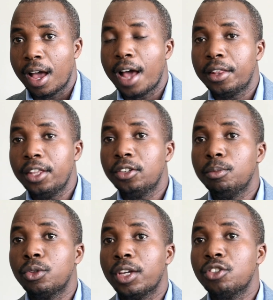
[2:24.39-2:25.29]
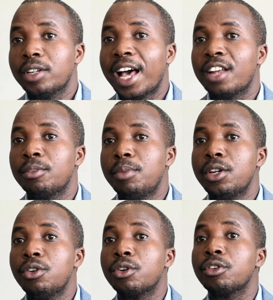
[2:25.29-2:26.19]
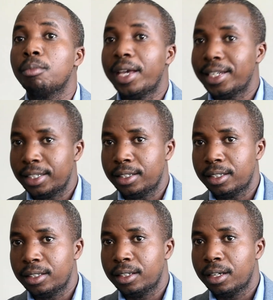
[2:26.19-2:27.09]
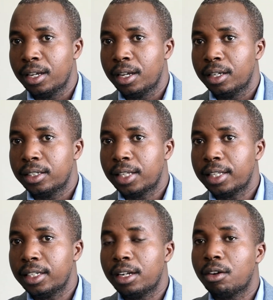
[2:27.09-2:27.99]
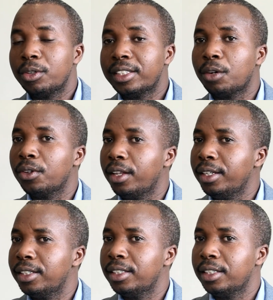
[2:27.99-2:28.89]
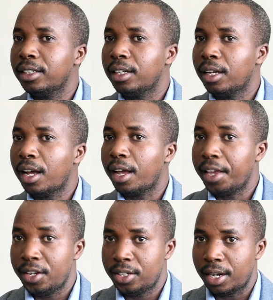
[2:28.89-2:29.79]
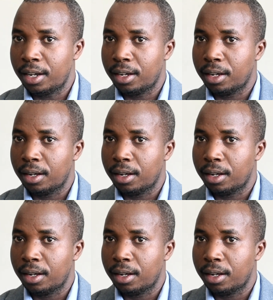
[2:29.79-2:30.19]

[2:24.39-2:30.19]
And this mutation has been documented, started around Southeast Asia,